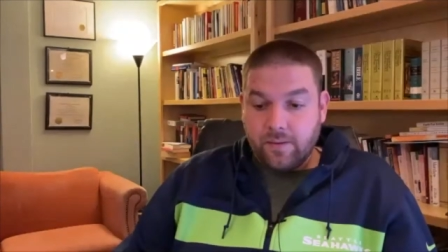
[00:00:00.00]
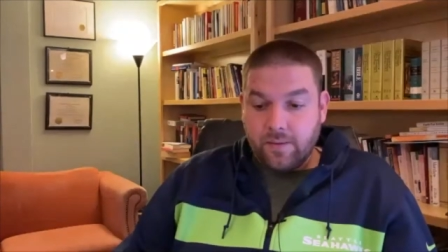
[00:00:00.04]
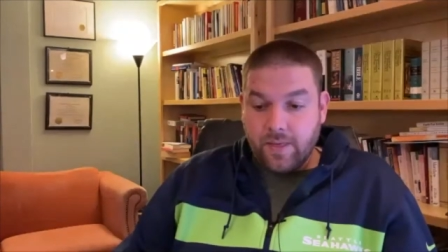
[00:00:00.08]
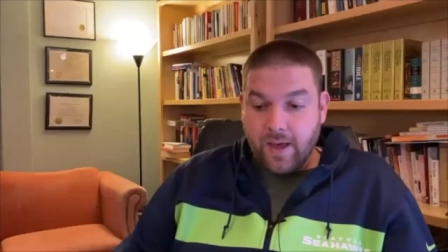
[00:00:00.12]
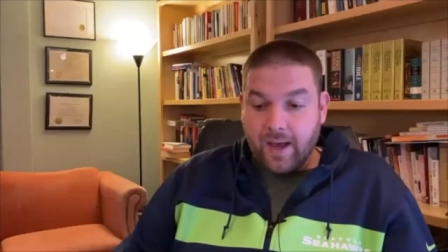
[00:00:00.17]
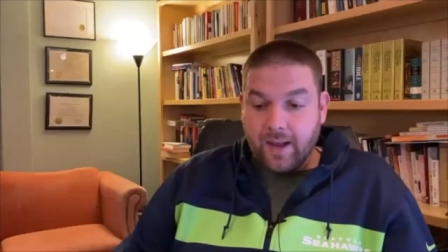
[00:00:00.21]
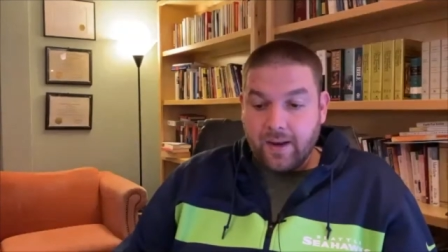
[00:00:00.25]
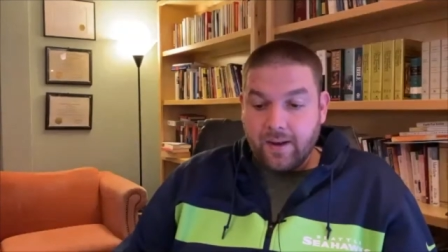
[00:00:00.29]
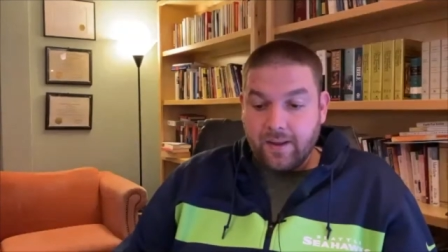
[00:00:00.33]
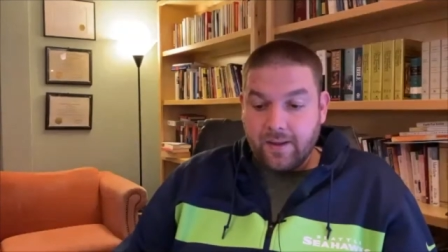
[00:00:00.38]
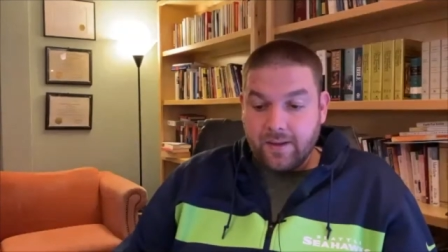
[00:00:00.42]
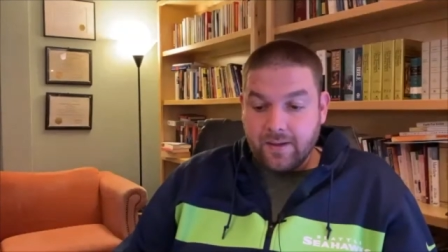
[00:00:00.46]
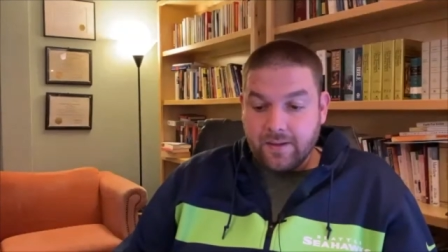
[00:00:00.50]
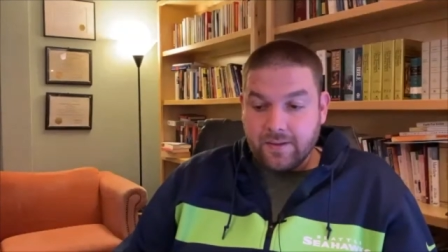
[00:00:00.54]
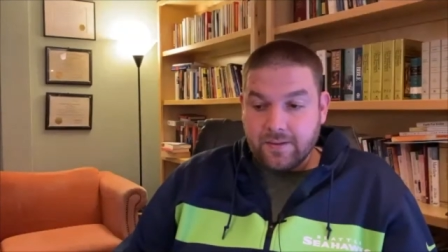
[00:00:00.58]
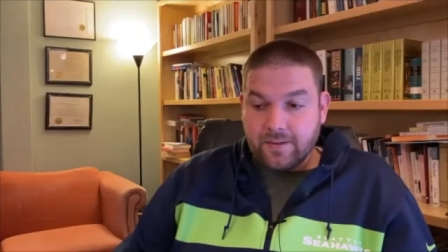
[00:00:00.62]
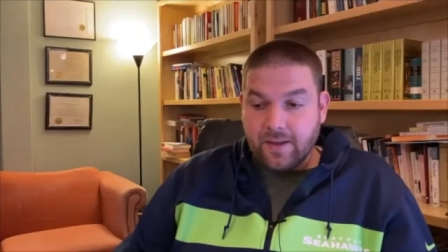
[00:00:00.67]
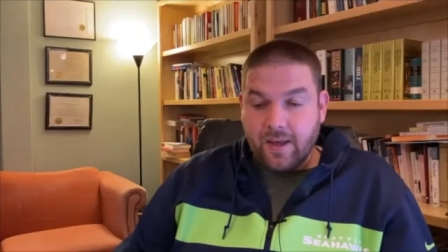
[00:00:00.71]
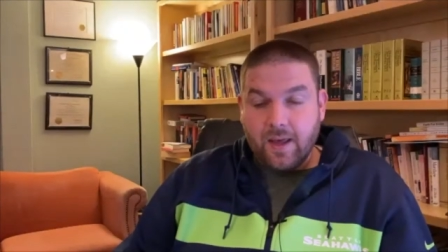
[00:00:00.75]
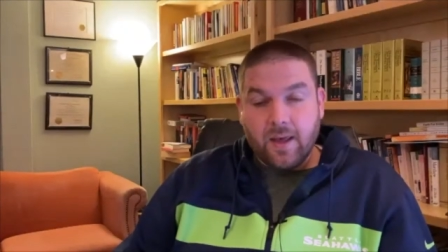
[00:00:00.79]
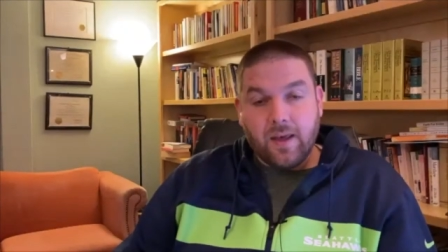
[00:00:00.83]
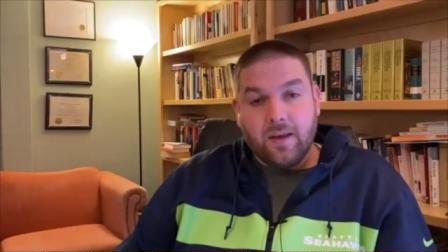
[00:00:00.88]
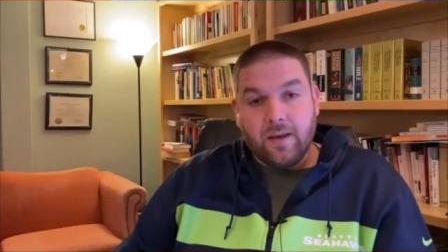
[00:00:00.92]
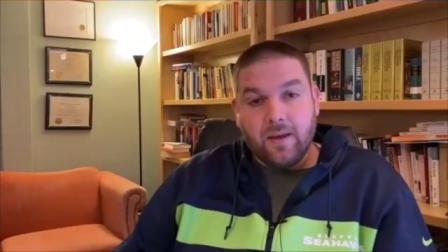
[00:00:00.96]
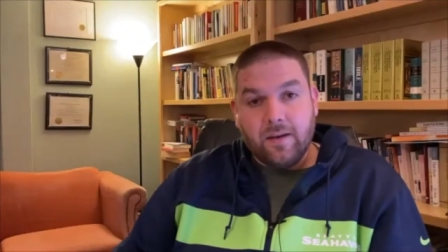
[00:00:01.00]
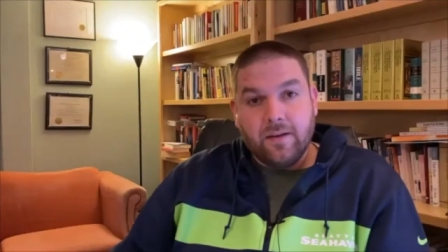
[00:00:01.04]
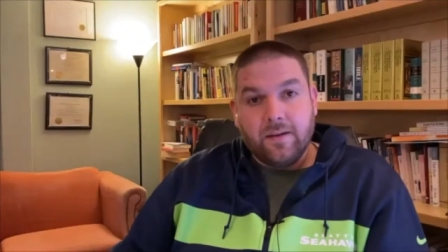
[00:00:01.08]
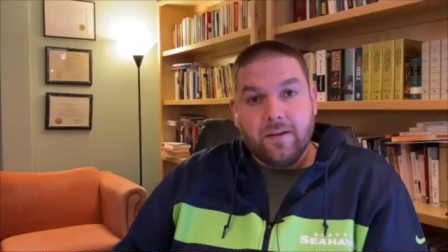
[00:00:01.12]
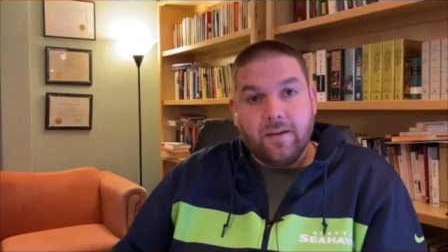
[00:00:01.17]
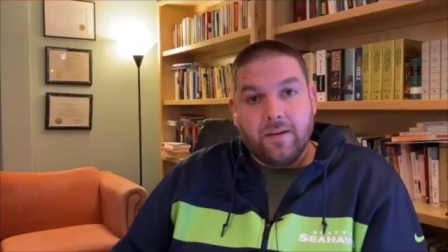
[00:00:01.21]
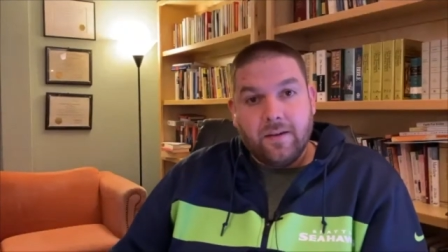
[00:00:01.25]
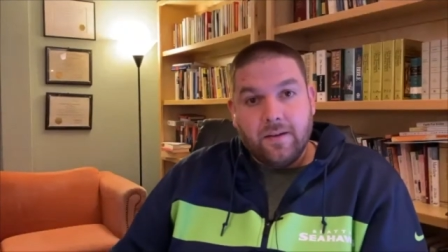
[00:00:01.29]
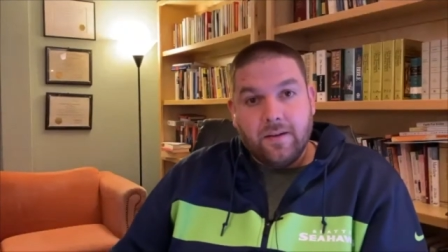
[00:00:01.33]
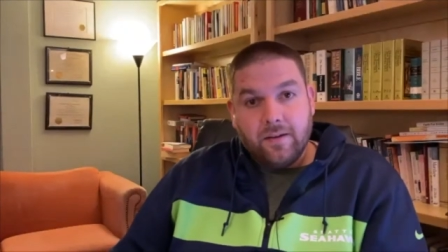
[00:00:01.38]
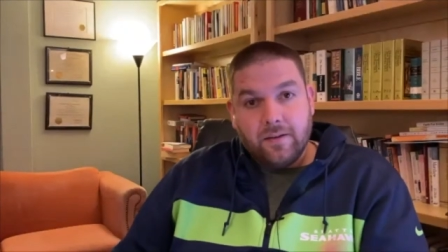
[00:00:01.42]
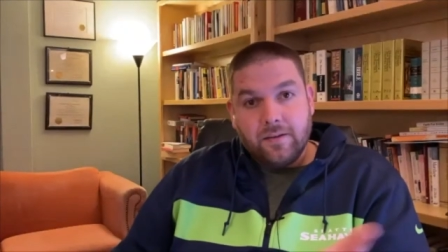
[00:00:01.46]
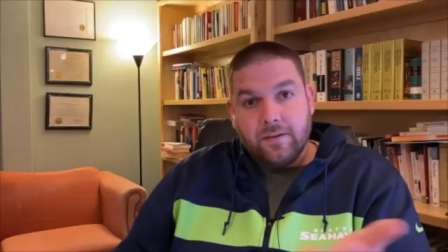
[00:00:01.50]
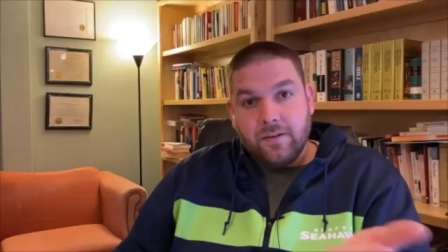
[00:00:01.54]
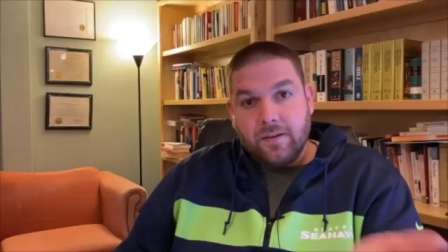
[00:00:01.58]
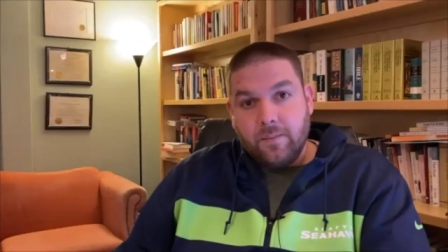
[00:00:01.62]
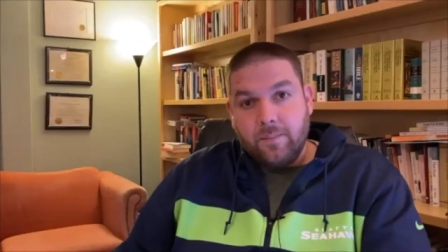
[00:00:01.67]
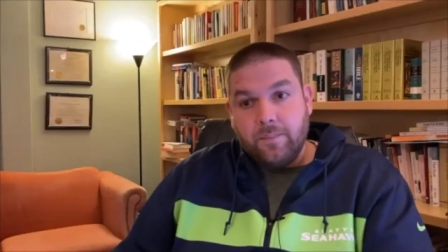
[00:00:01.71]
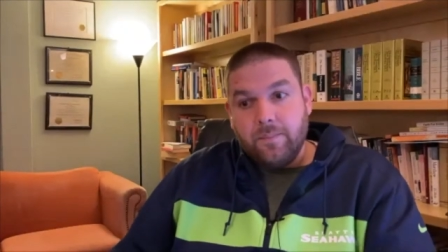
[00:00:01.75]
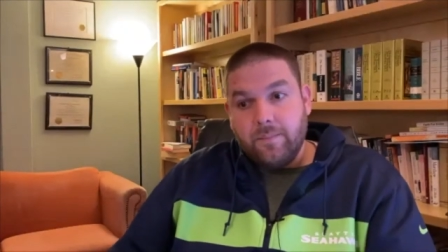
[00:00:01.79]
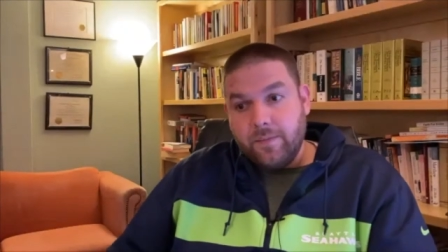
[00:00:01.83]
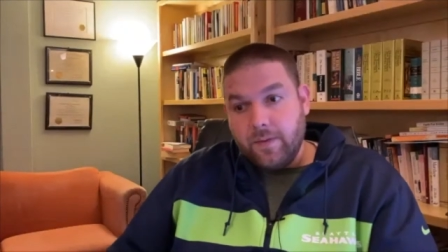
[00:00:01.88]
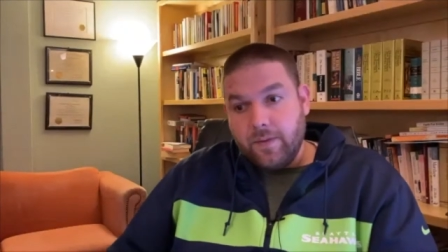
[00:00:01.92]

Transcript: that is a the,